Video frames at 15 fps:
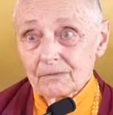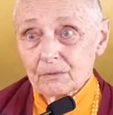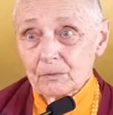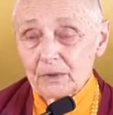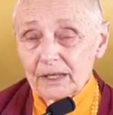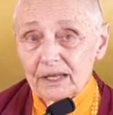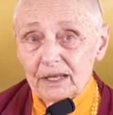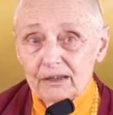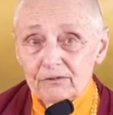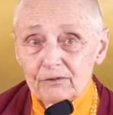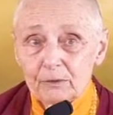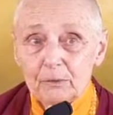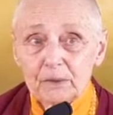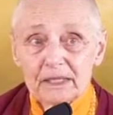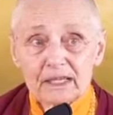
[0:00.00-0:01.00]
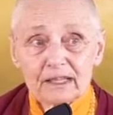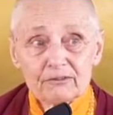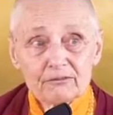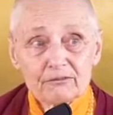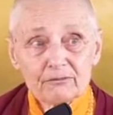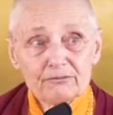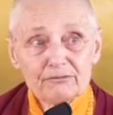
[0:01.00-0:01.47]
Whenever we
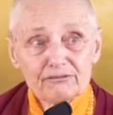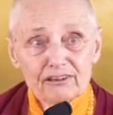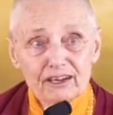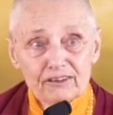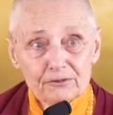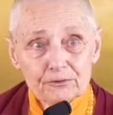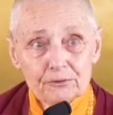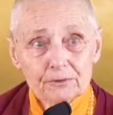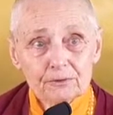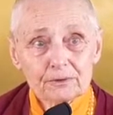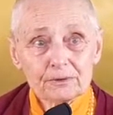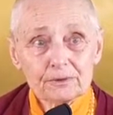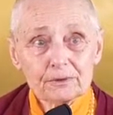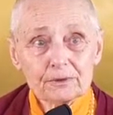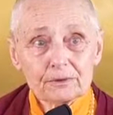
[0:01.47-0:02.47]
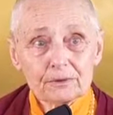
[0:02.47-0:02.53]
get frazzled